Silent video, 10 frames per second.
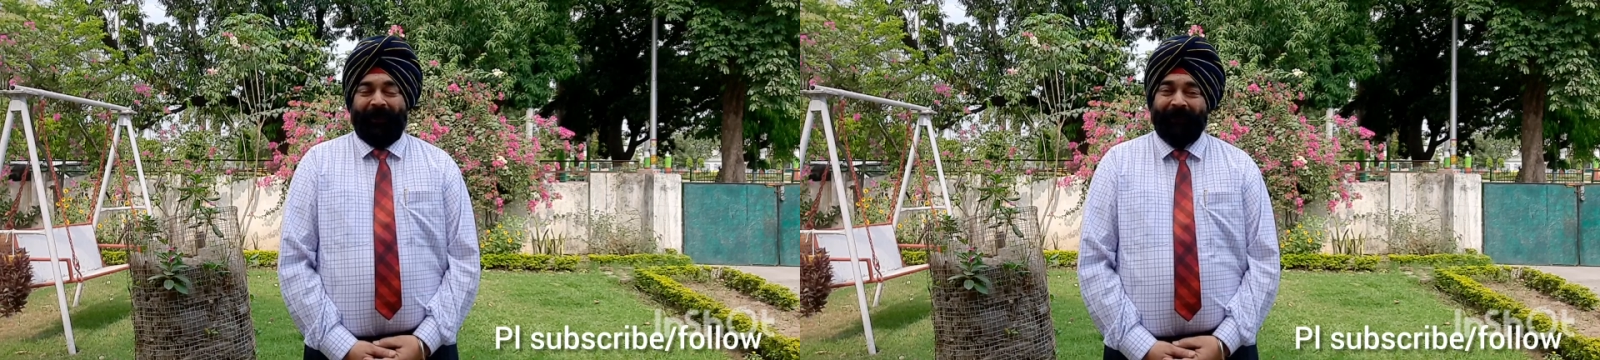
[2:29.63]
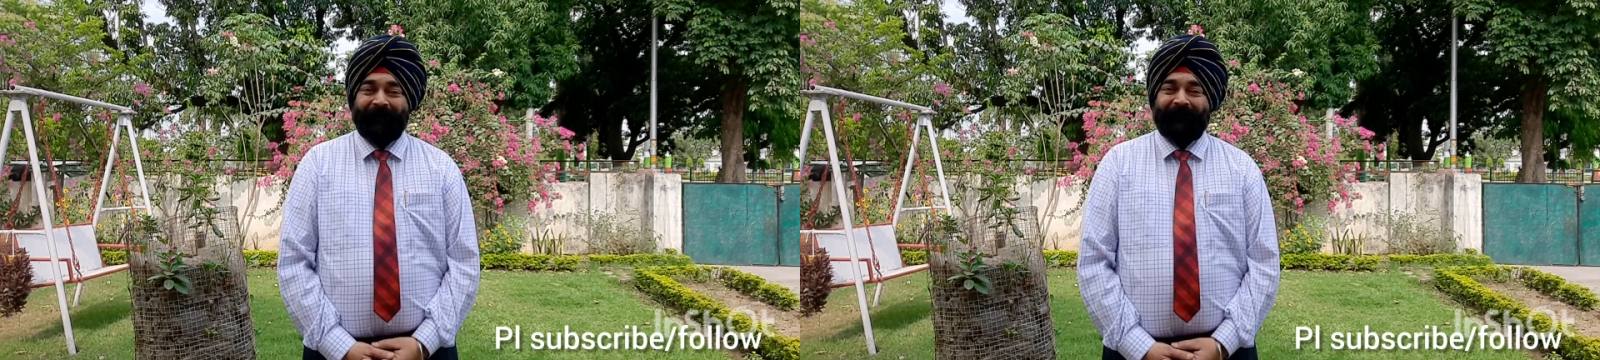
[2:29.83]

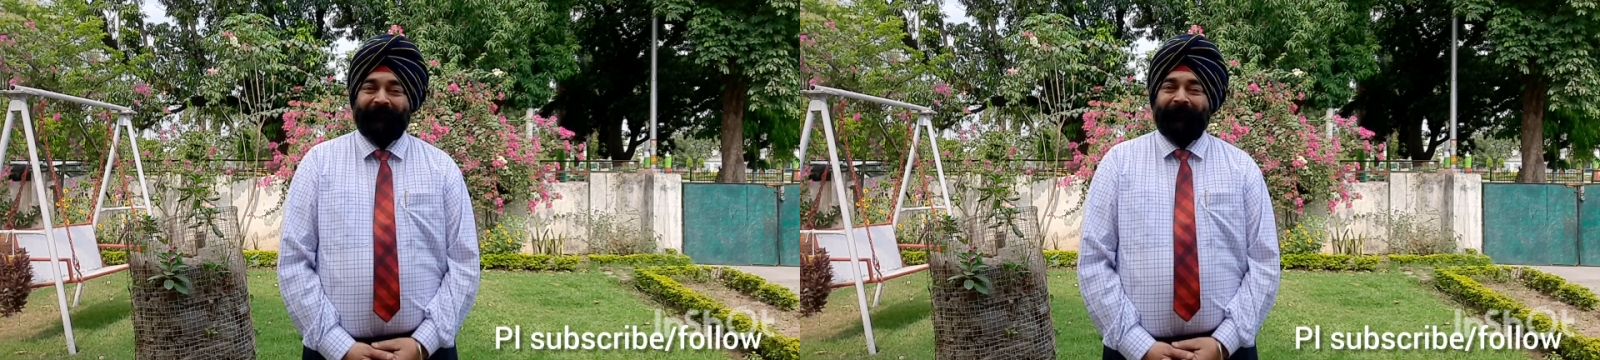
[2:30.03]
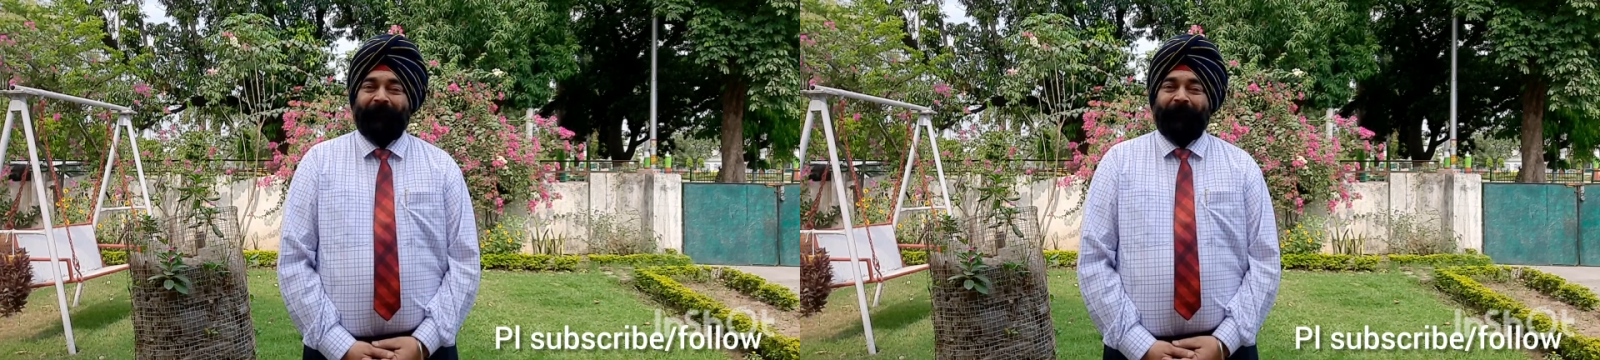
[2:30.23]

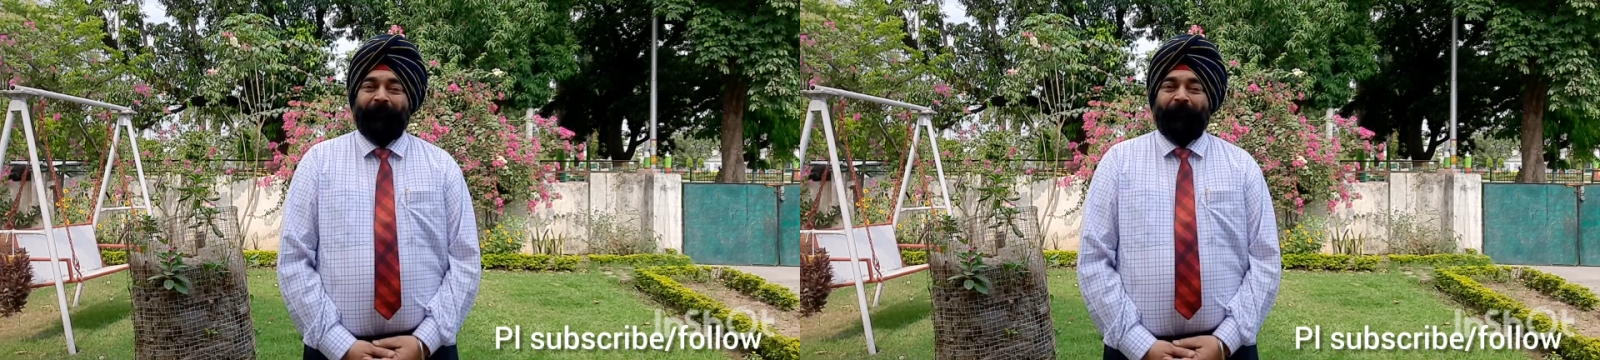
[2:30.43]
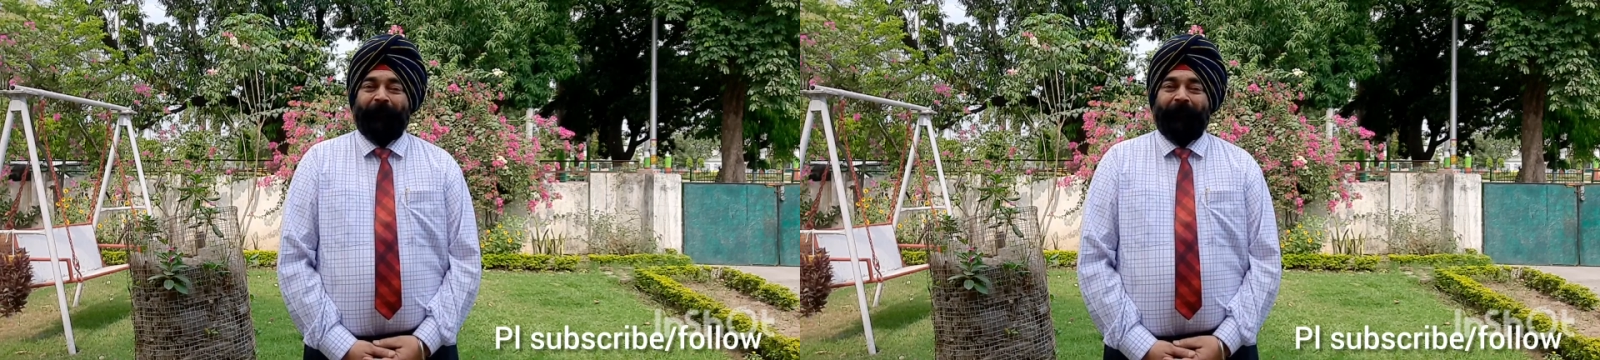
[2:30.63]
Hence,
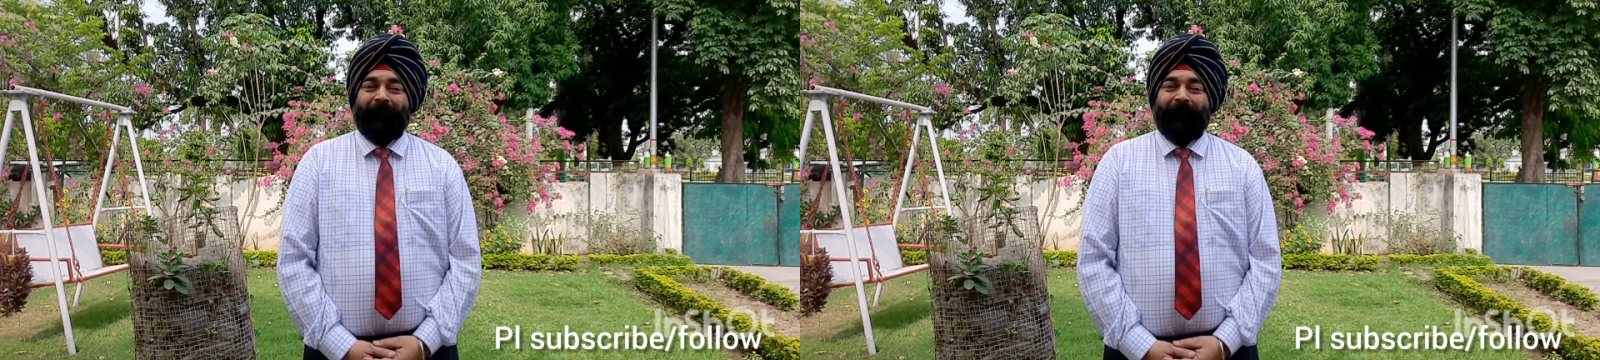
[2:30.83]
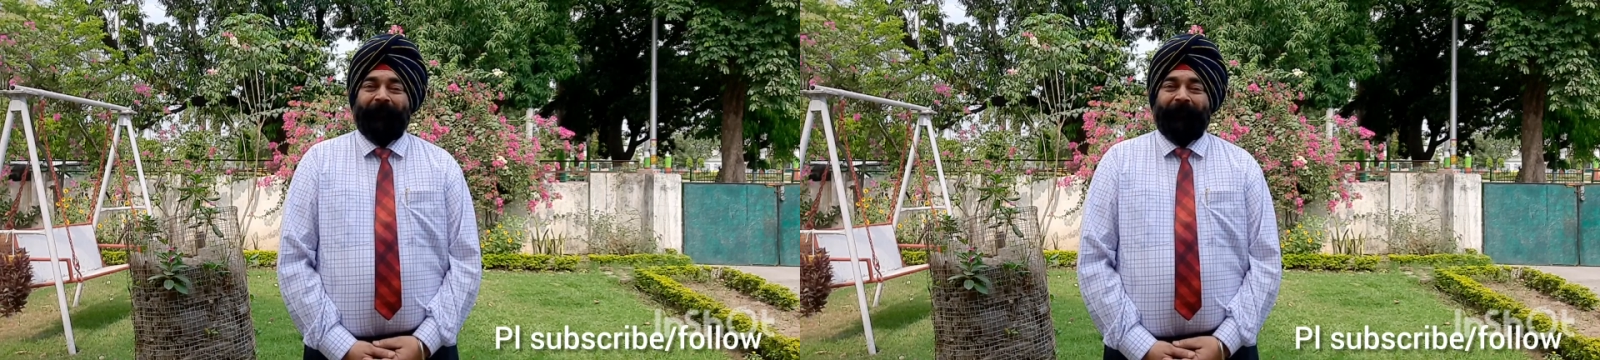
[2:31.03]

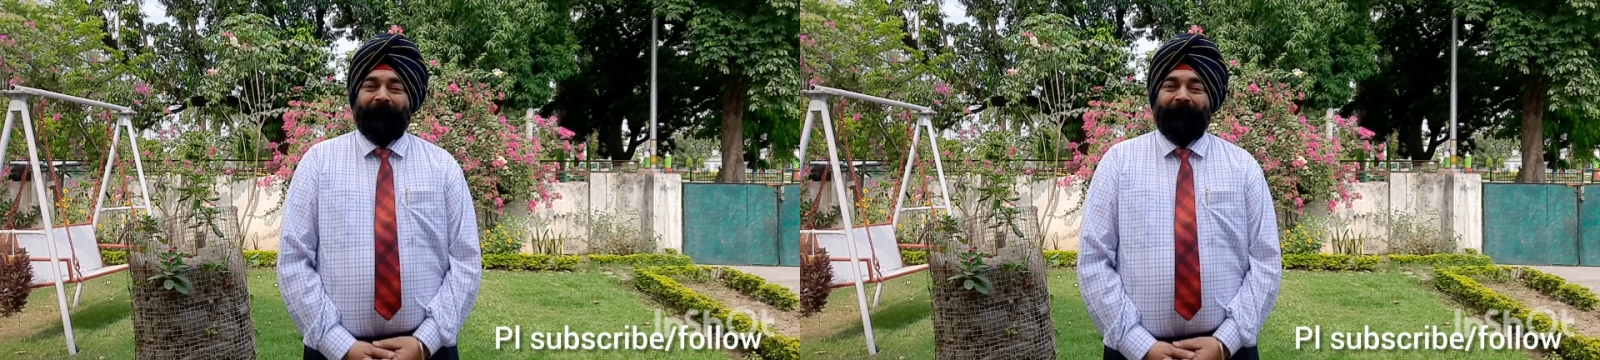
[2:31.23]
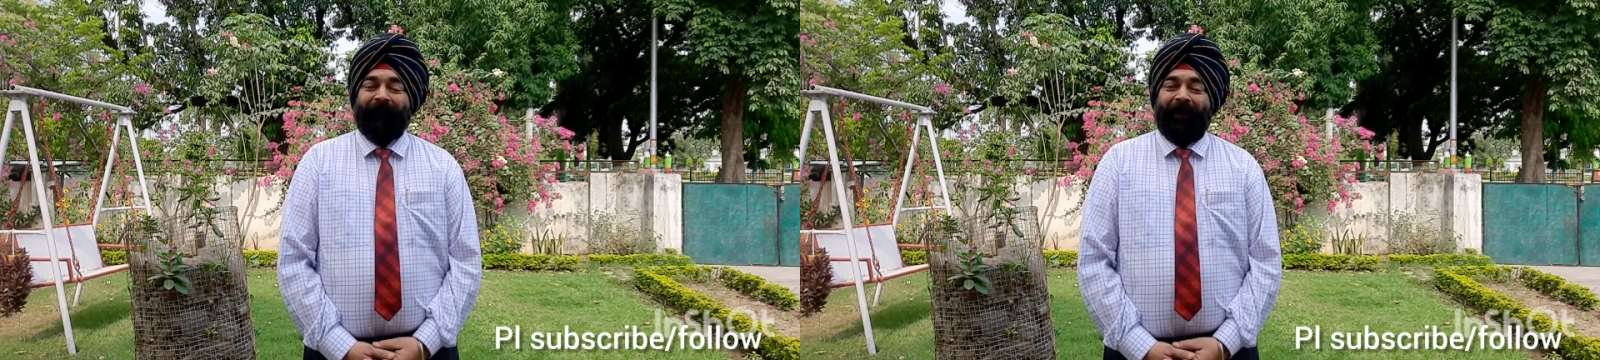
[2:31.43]

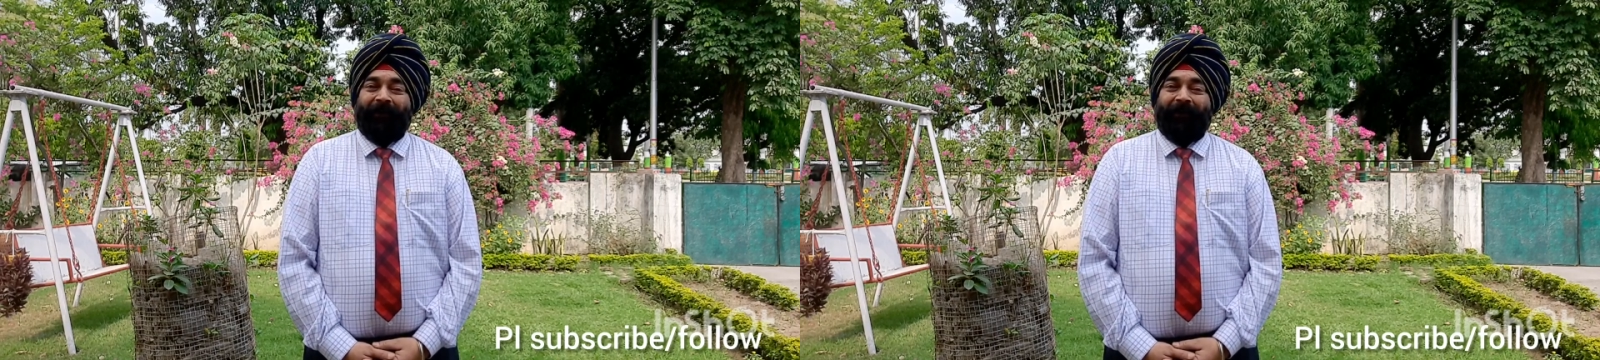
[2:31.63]
he